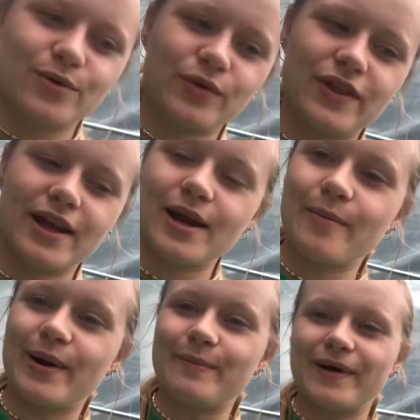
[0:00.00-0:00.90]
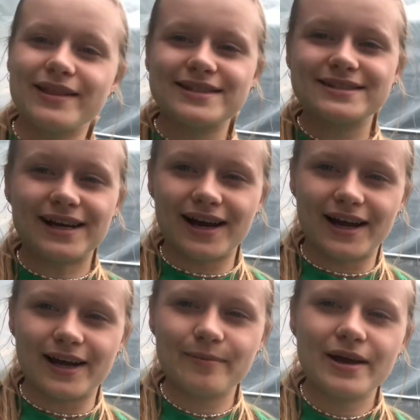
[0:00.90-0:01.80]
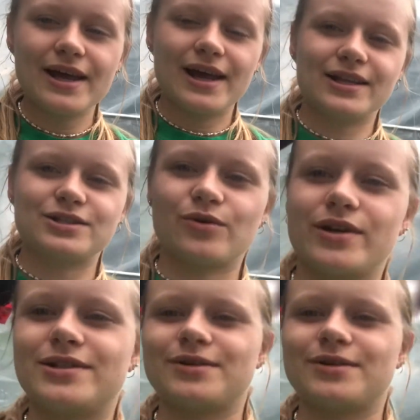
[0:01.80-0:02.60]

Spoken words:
within about a month's time, it's going to,